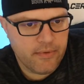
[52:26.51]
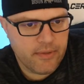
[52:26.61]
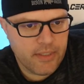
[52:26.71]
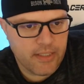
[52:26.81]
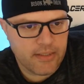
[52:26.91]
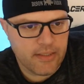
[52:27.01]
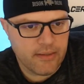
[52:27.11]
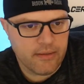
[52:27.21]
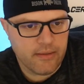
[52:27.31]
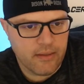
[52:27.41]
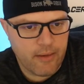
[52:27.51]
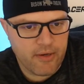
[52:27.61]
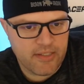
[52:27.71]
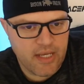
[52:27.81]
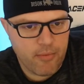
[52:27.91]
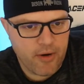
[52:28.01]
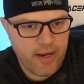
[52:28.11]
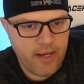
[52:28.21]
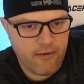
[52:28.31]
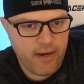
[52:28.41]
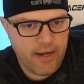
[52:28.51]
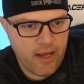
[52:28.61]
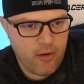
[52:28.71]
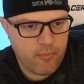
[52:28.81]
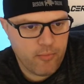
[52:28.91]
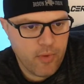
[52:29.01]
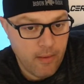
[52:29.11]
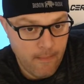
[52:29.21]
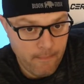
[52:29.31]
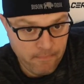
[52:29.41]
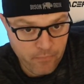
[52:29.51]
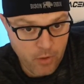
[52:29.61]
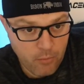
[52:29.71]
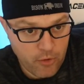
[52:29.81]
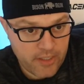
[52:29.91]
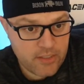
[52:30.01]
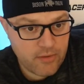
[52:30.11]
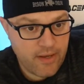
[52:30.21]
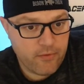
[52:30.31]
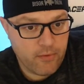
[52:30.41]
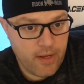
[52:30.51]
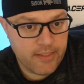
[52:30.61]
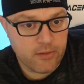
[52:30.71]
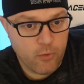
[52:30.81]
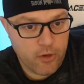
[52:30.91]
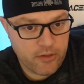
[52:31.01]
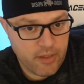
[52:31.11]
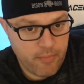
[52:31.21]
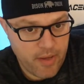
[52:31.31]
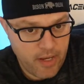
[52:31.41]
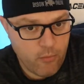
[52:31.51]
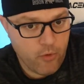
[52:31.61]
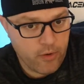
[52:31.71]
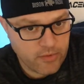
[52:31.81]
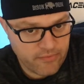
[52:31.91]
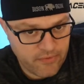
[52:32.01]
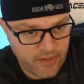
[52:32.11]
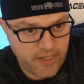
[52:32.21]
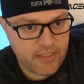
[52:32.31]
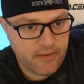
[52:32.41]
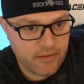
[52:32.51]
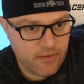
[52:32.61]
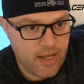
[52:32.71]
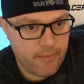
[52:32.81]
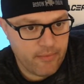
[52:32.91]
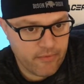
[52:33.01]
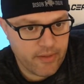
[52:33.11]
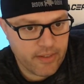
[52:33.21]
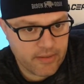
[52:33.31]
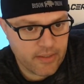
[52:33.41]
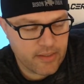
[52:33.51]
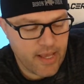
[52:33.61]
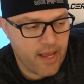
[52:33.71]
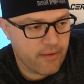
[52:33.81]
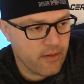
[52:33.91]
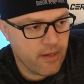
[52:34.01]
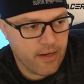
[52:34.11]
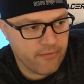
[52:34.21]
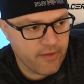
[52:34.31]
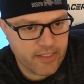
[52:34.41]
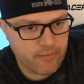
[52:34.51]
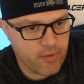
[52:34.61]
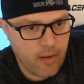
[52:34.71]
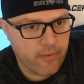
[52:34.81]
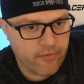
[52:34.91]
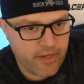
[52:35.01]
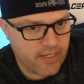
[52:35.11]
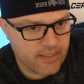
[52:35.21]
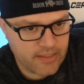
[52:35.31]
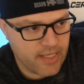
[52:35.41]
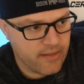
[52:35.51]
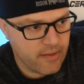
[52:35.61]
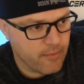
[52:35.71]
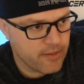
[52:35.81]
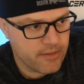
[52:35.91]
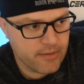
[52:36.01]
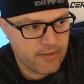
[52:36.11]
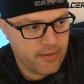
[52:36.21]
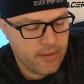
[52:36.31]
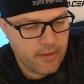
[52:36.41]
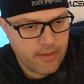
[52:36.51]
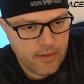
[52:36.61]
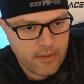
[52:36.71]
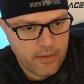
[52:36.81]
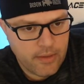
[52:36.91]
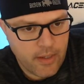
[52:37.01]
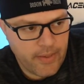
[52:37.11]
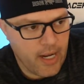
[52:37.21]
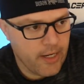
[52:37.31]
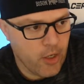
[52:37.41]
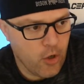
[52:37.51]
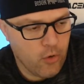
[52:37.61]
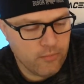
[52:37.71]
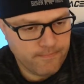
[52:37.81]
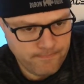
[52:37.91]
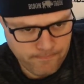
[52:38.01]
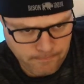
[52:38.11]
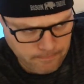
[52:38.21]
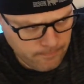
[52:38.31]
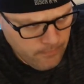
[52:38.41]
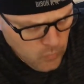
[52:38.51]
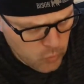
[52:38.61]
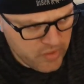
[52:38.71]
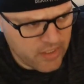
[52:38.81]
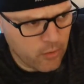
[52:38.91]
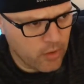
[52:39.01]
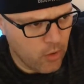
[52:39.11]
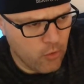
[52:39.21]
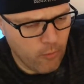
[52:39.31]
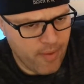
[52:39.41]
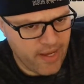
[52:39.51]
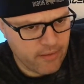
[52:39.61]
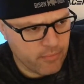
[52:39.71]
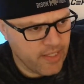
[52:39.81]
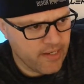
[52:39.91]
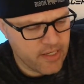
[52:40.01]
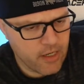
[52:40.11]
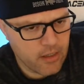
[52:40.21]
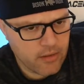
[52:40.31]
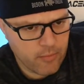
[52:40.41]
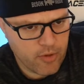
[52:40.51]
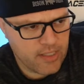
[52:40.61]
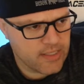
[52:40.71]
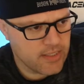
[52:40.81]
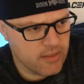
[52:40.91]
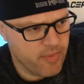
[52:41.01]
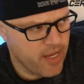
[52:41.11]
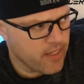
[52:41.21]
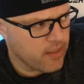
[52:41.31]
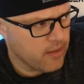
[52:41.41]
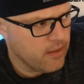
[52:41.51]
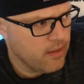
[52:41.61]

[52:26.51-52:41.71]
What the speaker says: Justin, labor has the upper hand right now. Prices will have to rise as workers get paid more equals inflation. This will happen for the next, you got inflation probably for the next 6 to 18 months. I mean, I know we sell to a local bacon plant here that processes bacon.